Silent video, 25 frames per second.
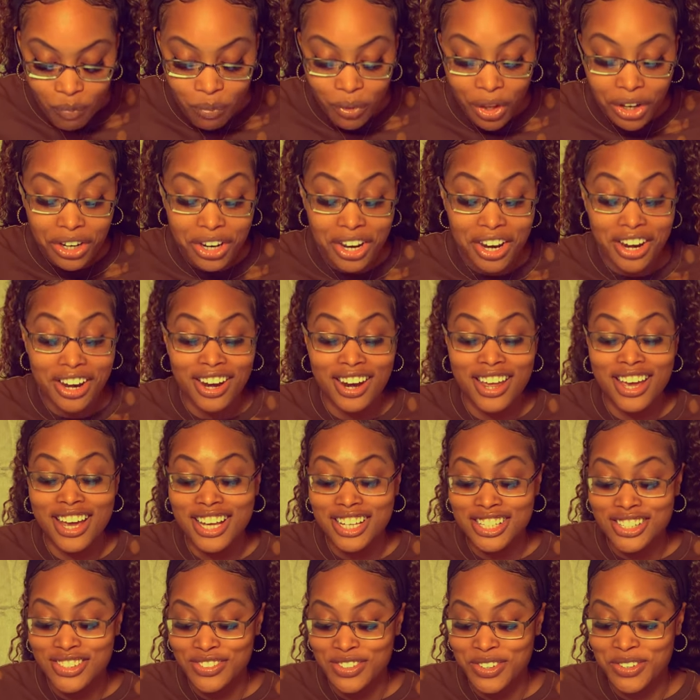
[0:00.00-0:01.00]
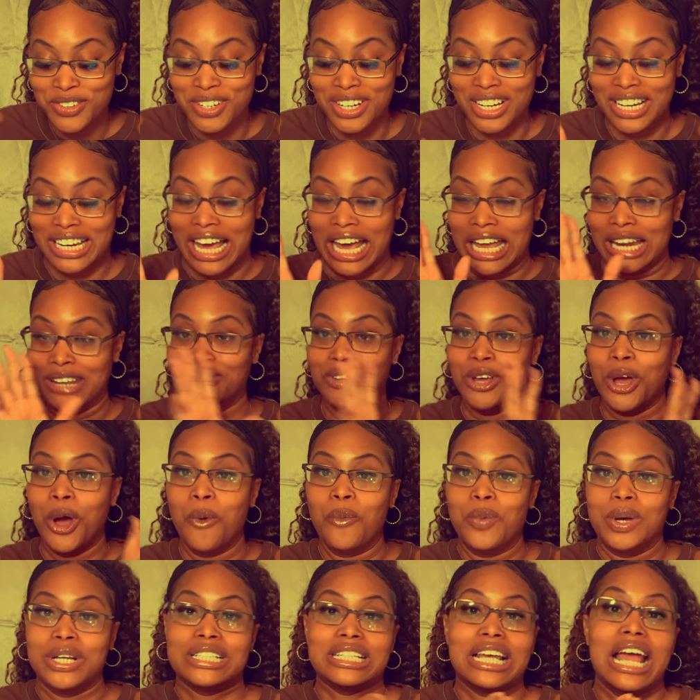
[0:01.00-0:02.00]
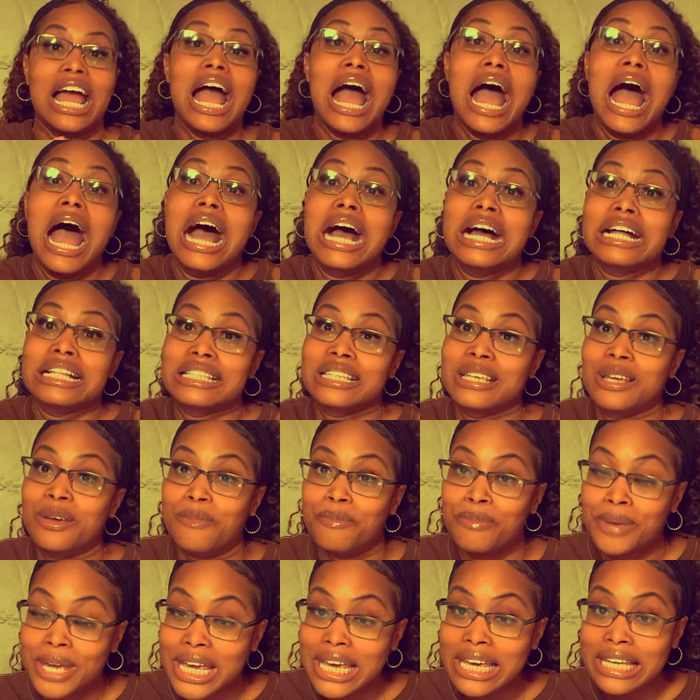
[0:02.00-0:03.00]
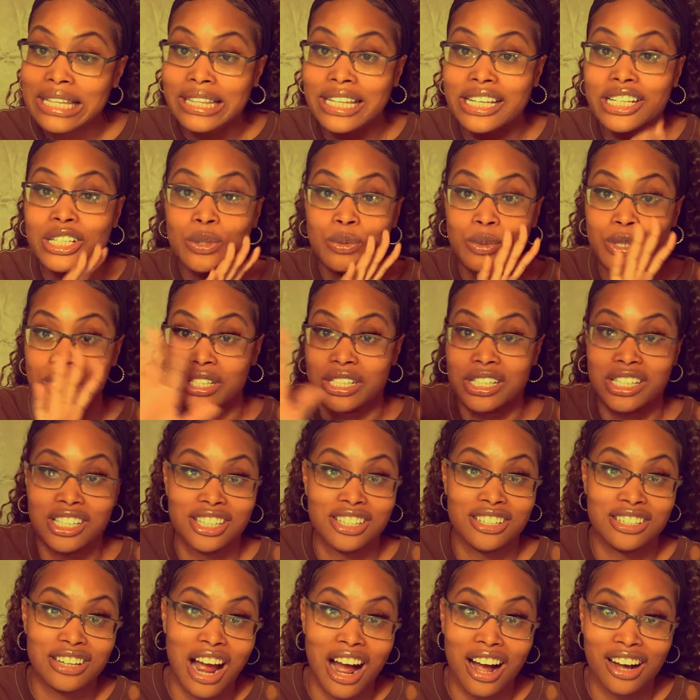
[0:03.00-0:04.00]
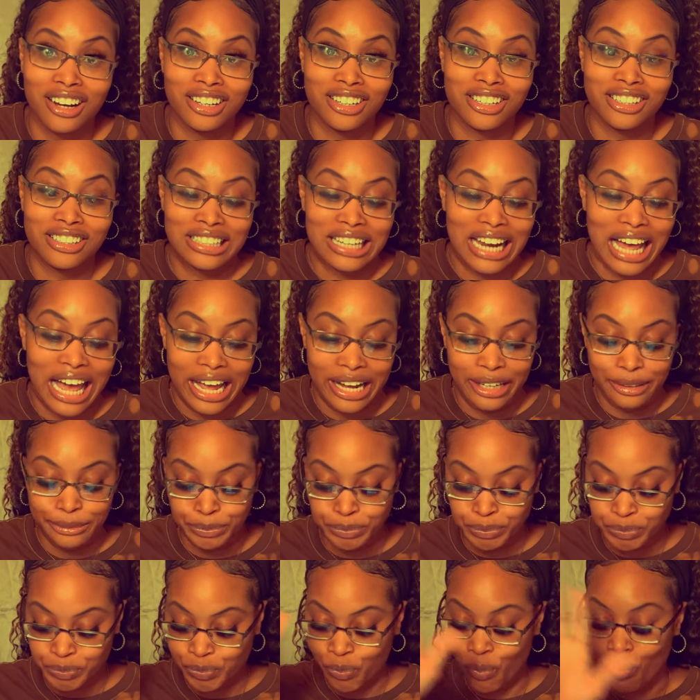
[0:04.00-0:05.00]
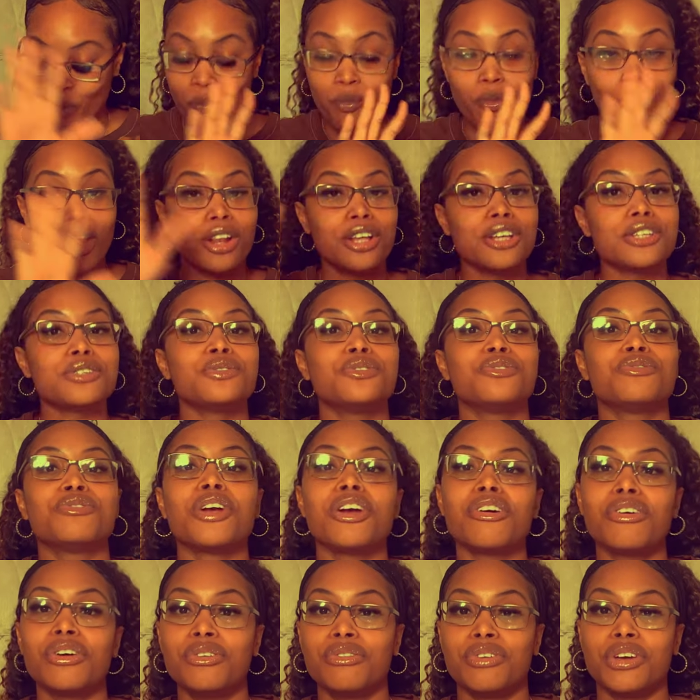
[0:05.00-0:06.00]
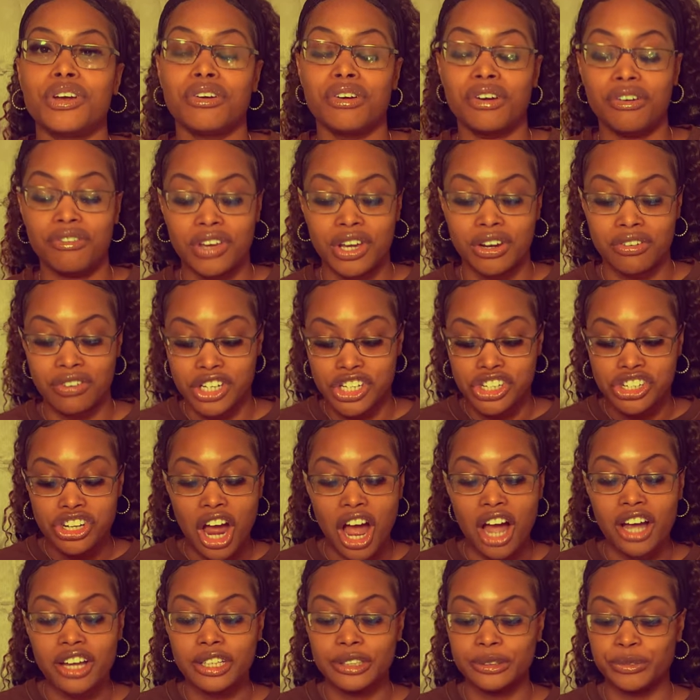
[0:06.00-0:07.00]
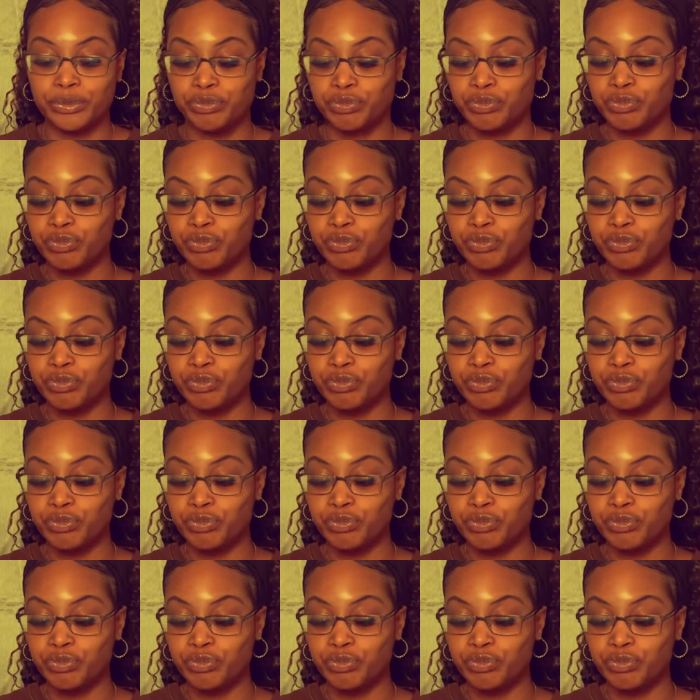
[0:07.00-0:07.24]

The next one on the lineup, y'all, which, to me, this was a shocker. Like, this was very, very, very shocking.